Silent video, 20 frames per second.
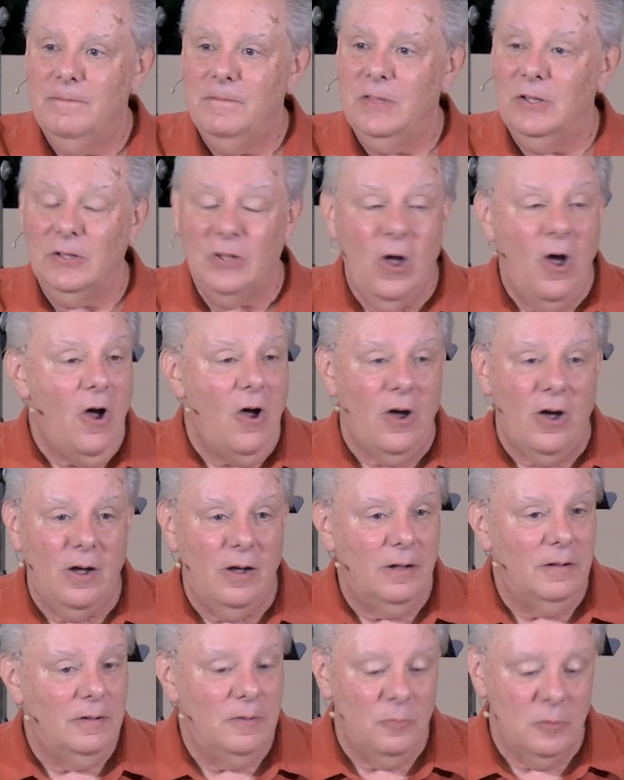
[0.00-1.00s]
The
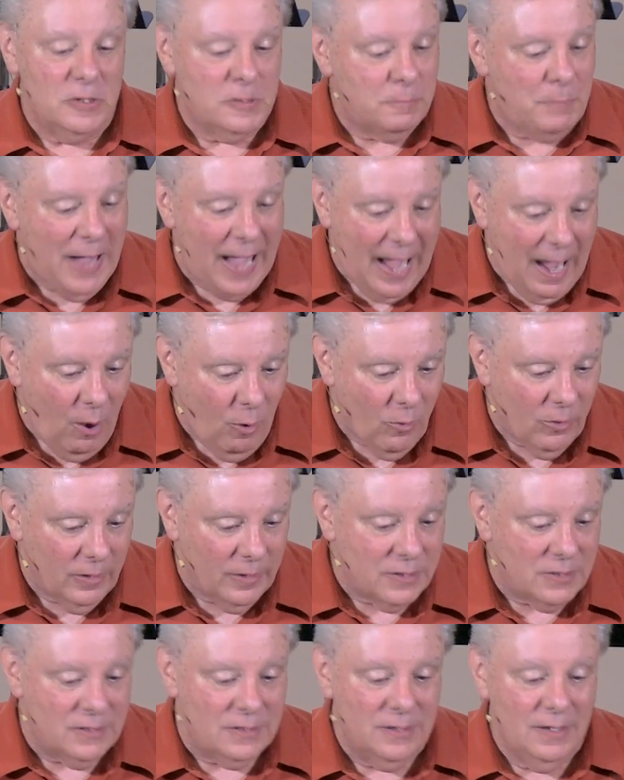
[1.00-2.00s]
law was
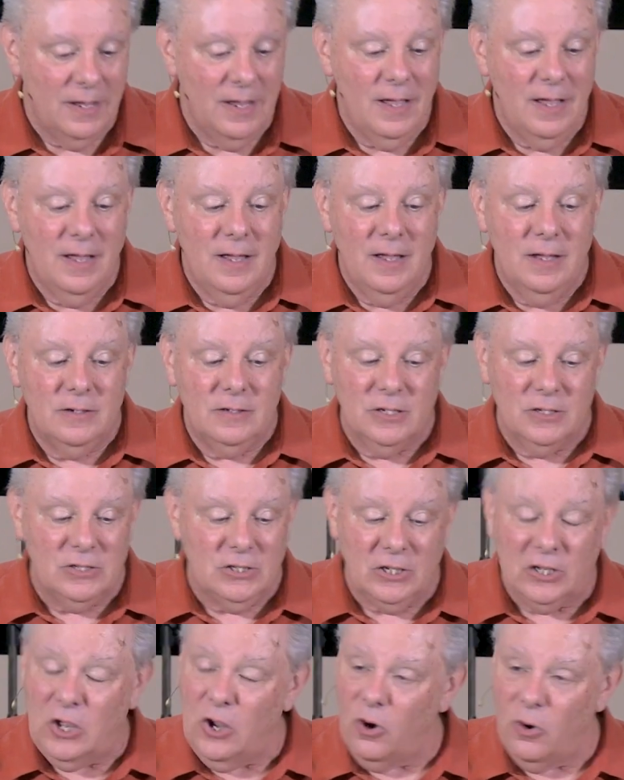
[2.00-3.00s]
powerless to
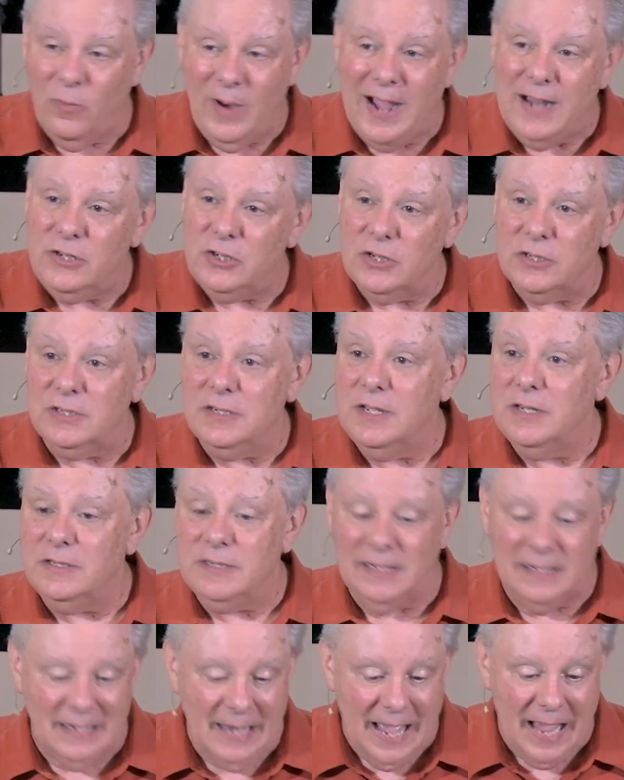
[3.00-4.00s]
secure righteousness
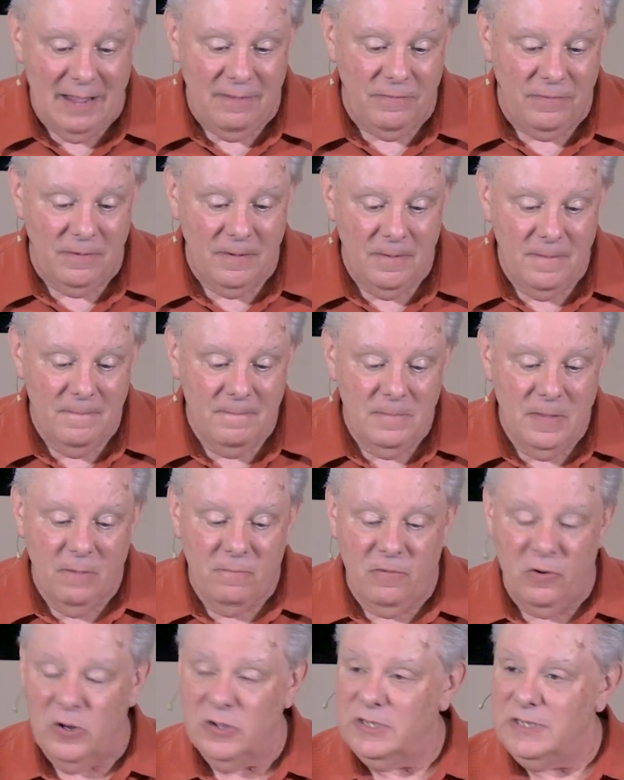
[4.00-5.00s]
and life
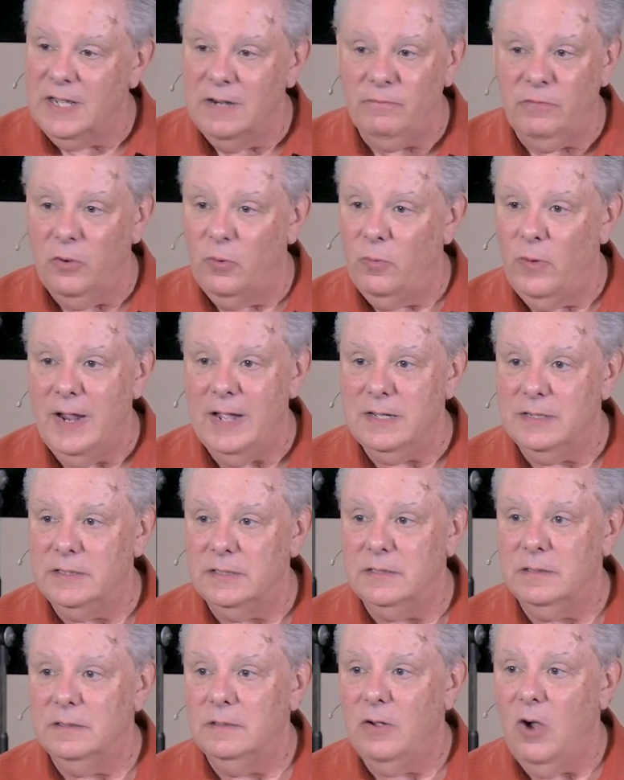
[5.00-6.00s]
for a sinful
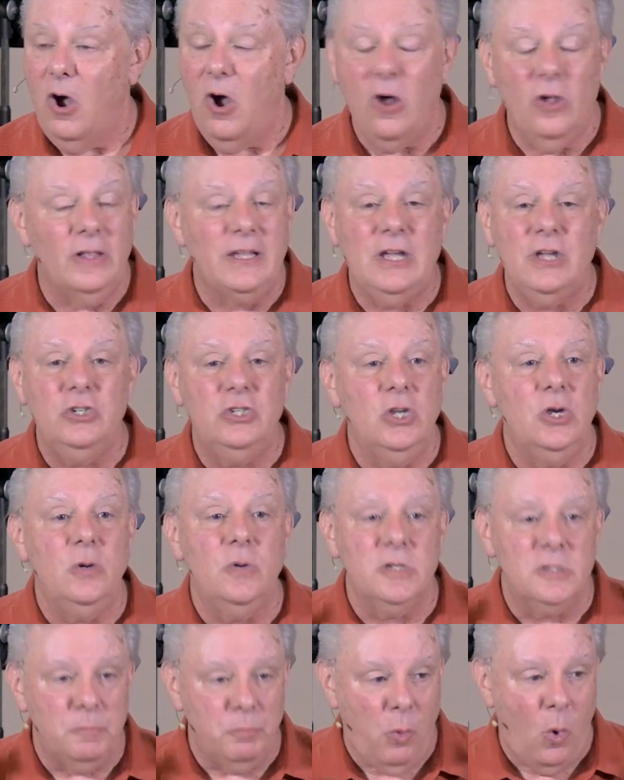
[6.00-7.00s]
race. All it could
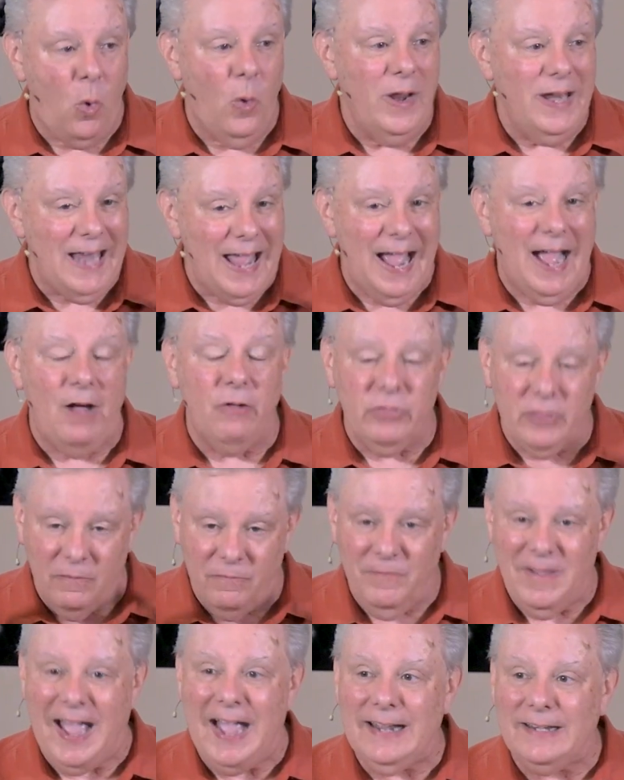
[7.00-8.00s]
do is point out the
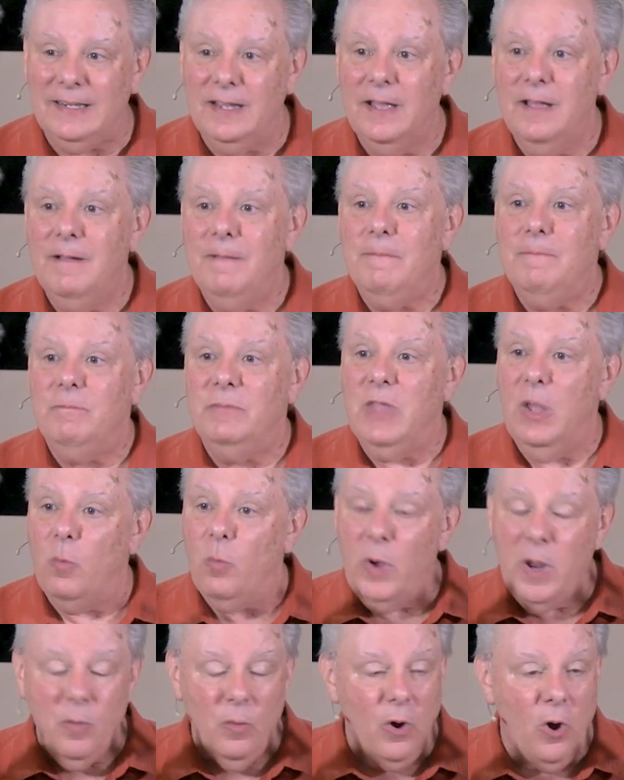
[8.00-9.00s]
fact that
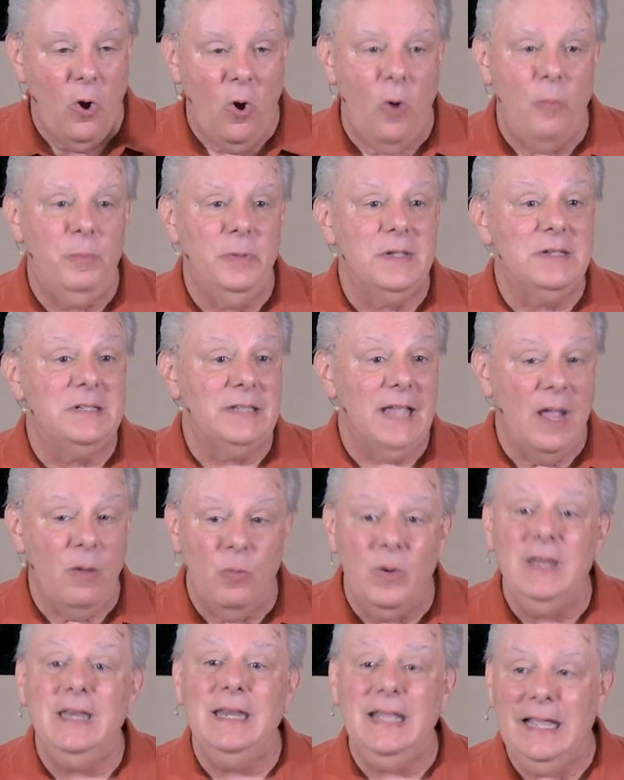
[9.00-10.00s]
we were hopeless and
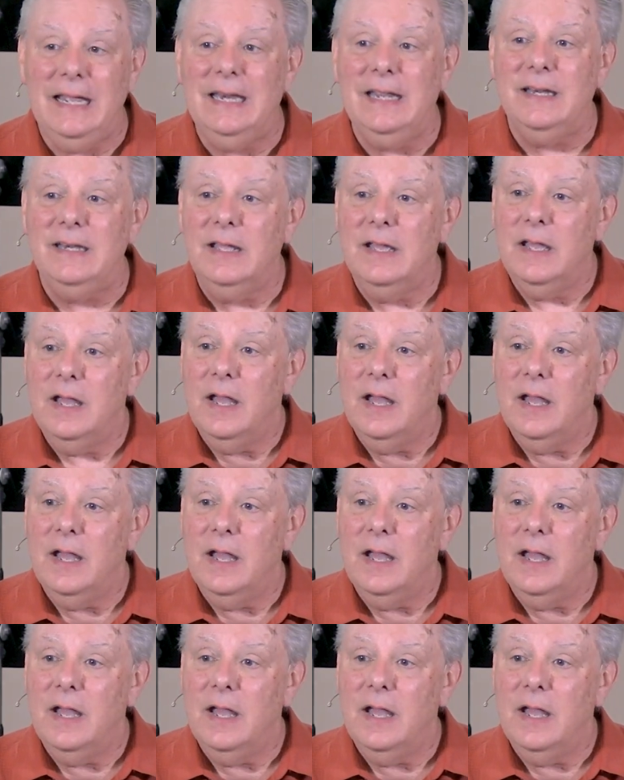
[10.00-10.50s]
we needed